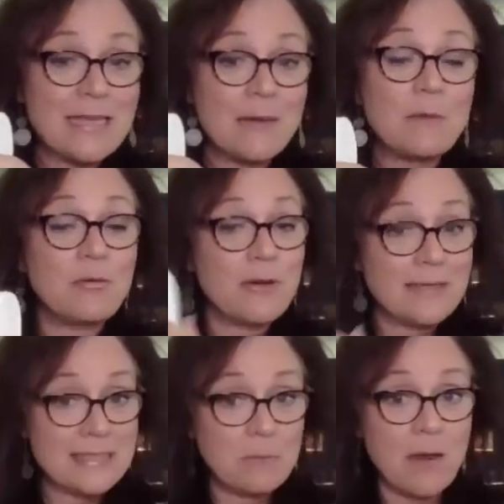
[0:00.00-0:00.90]
some and put it
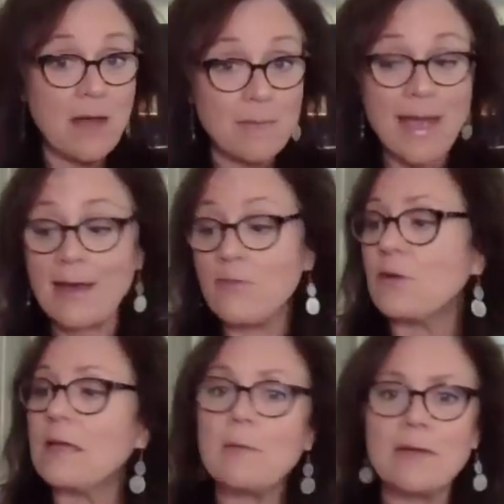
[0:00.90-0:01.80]
in a Ziploc bag for
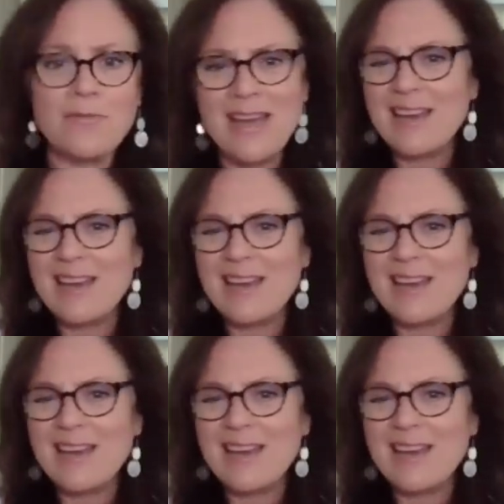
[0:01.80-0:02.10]
a little bit